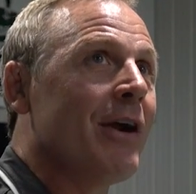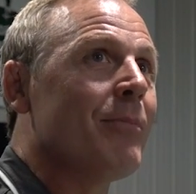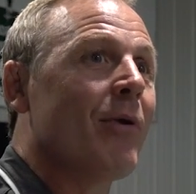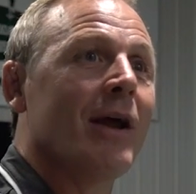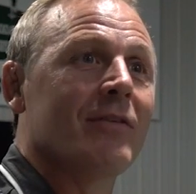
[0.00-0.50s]

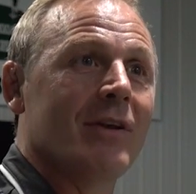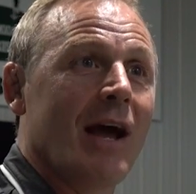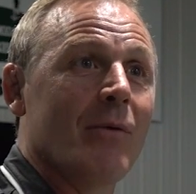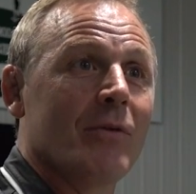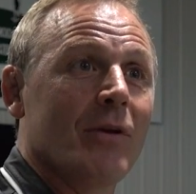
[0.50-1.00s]
Terry Brands
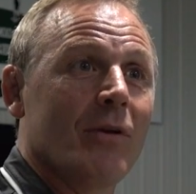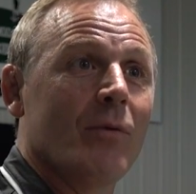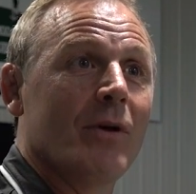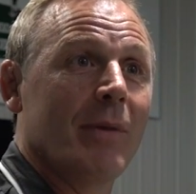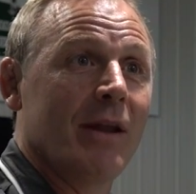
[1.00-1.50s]
and I were the
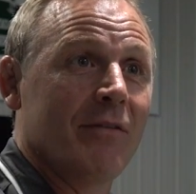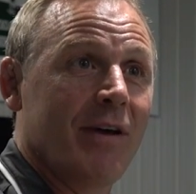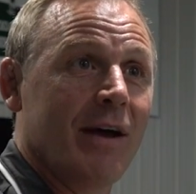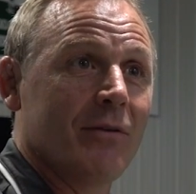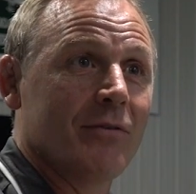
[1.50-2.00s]
only one who
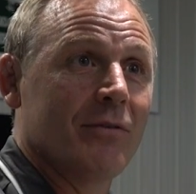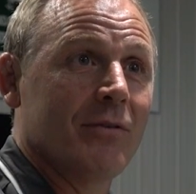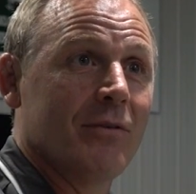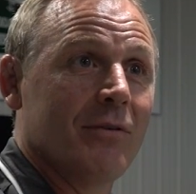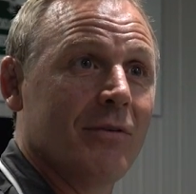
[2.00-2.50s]
made the
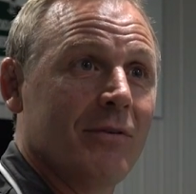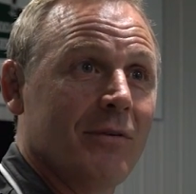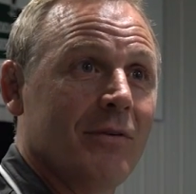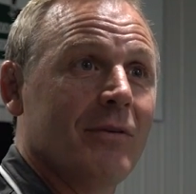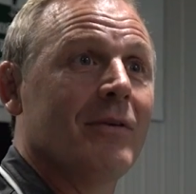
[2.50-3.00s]
finals.
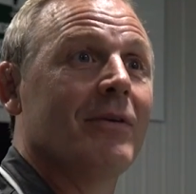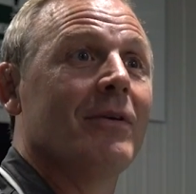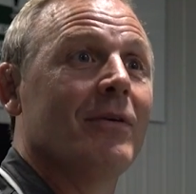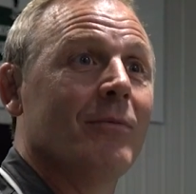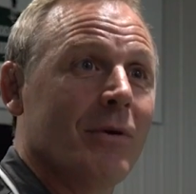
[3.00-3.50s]

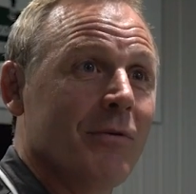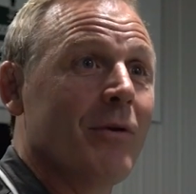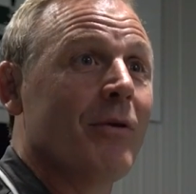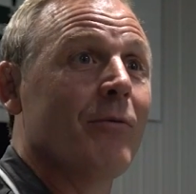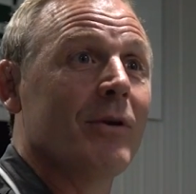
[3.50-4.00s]
We
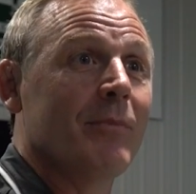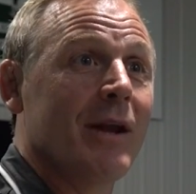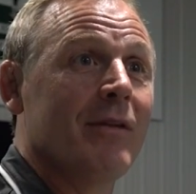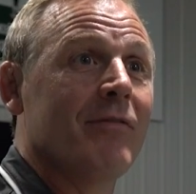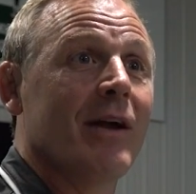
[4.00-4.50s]
were the only
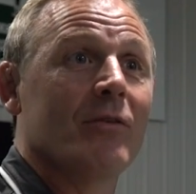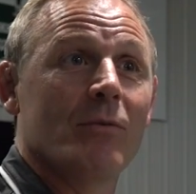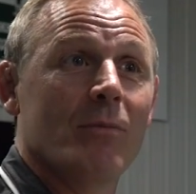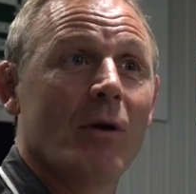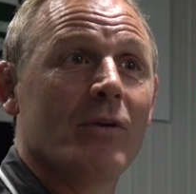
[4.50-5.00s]
one who made the
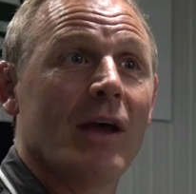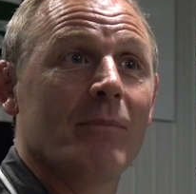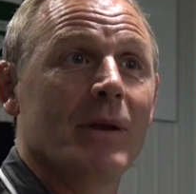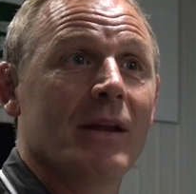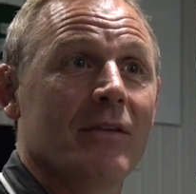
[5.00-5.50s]
finals. We both
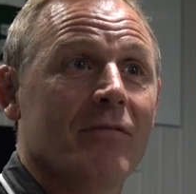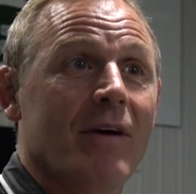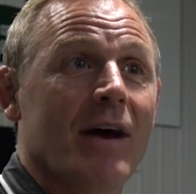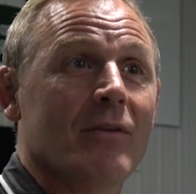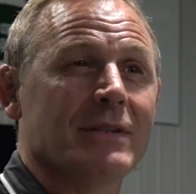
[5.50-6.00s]
got beat in
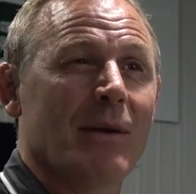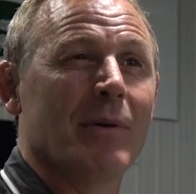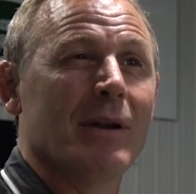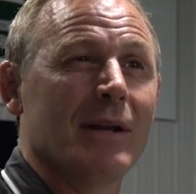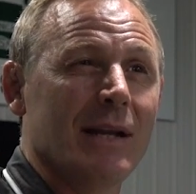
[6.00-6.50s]
the finals,
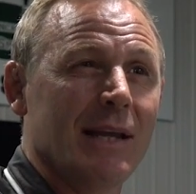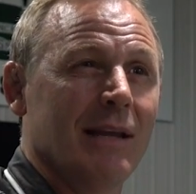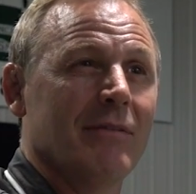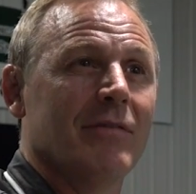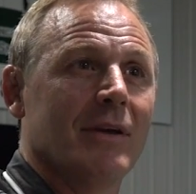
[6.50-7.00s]
I
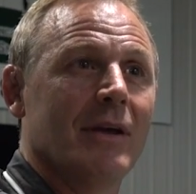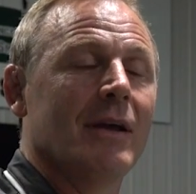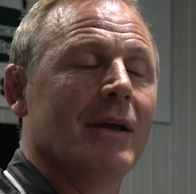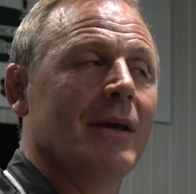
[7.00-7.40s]
believe.